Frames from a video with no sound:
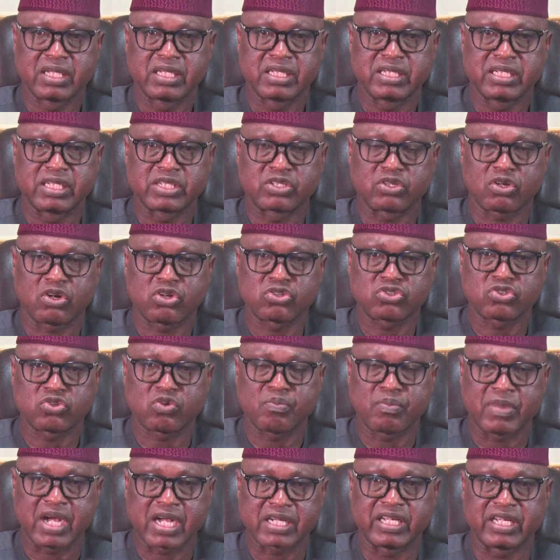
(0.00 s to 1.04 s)
It also
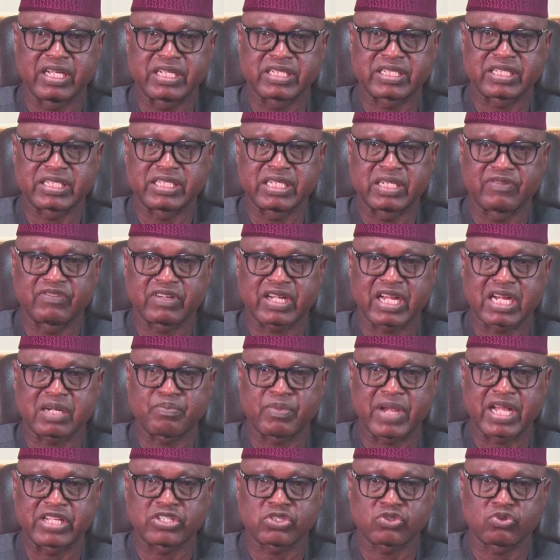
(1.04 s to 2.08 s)
marks a significant
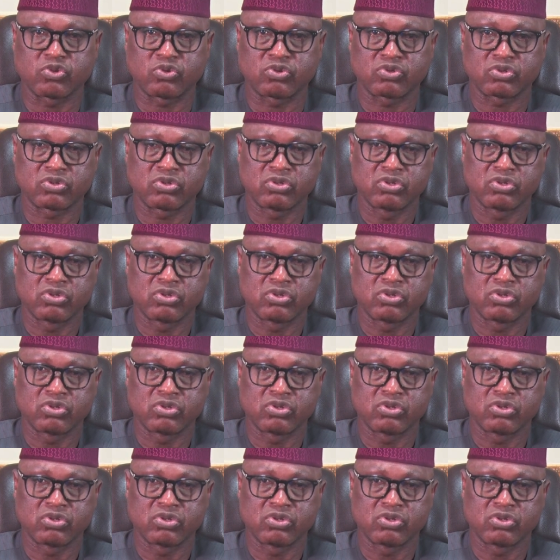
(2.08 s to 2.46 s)
milestone